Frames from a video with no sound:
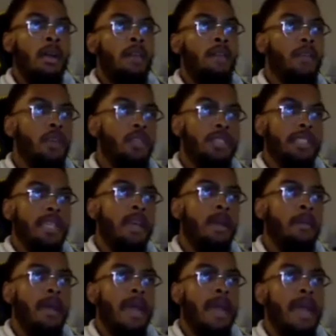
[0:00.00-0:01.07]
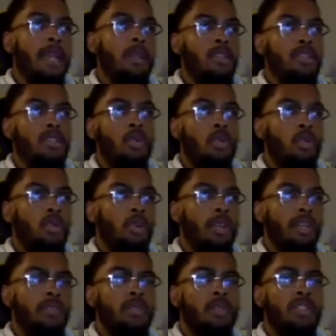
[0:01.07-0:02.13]
First time I had a score,
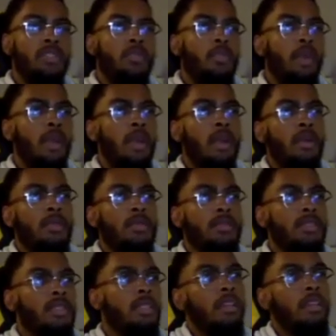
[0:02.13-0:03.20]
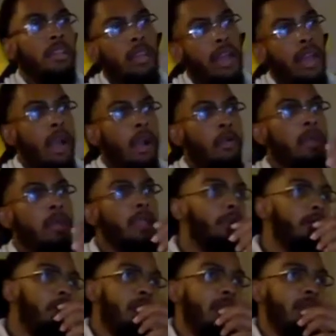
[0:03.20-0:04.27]
it was around. I want to
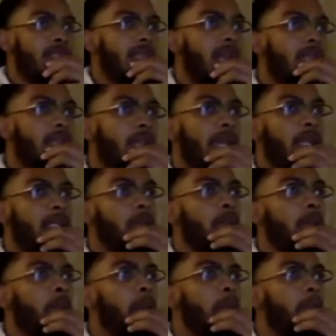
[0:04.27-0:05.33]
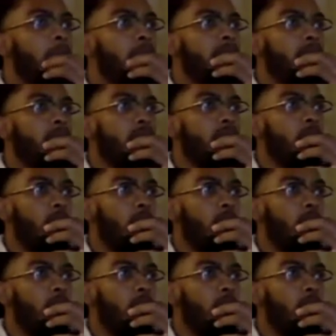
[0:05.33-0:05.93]
give you exact like numbers. It was